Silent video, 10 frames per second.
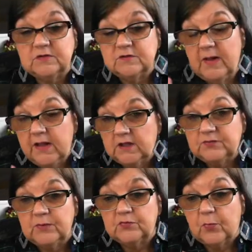it's my
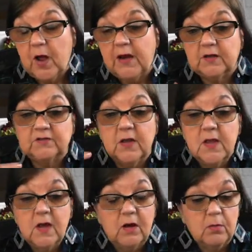husband's products
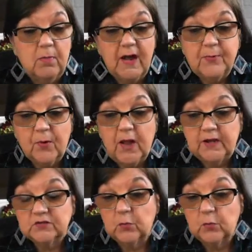or my products,